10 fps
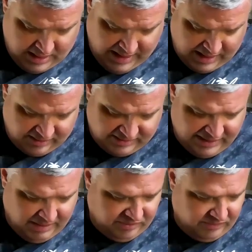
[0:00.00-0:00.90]
Yeah, it looks
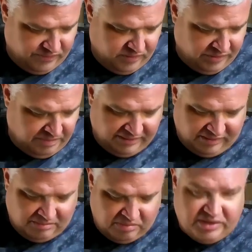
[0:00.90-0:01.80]
like episode 4 is based
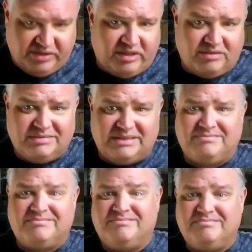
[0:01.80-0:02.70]
on a book too. Well,
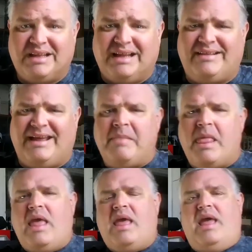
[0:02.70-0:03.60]
we'll get to that.
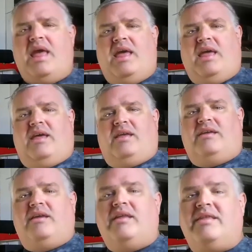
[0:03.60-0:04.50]

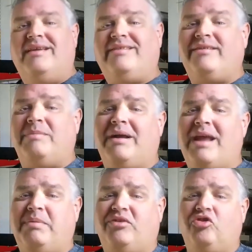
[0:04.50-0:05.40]
This is about
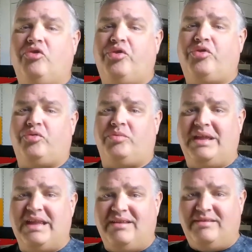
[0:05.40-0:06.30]
episode
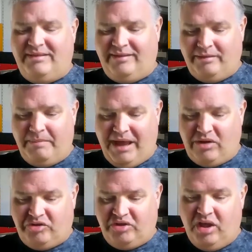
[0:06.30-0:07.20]
3. This is
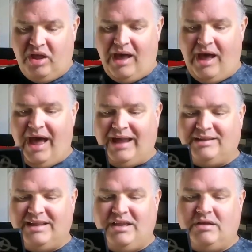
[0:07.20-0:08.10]
about
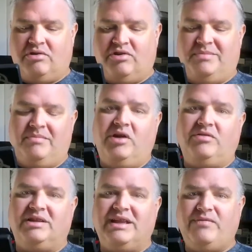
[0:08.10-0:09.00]
Otley, or
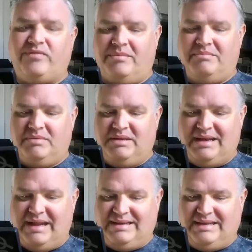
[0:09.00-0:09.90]
Otley, from
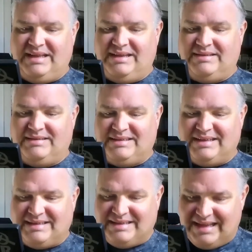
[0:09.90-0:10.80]

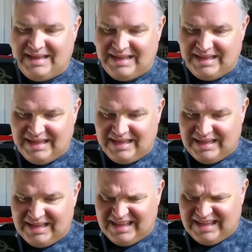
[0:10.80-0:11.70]

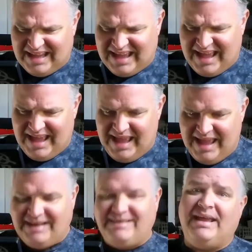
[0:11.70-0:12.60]

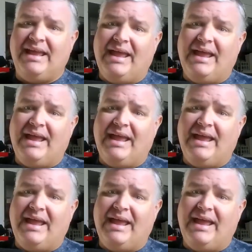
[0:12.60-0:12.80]
1968.